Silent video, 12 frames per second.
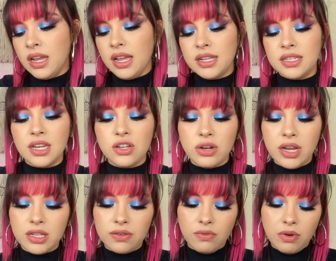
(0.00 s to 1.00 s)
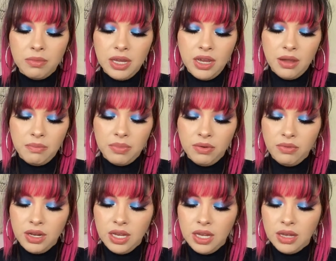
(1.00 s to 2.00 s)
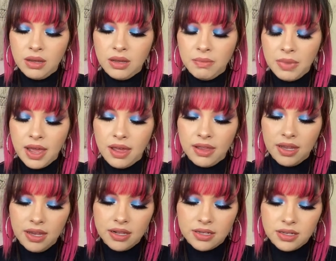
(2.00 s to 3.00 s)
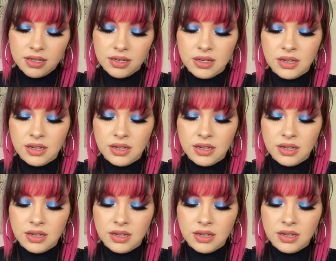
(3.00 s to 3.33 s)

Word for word: It's a transforming beauty palette.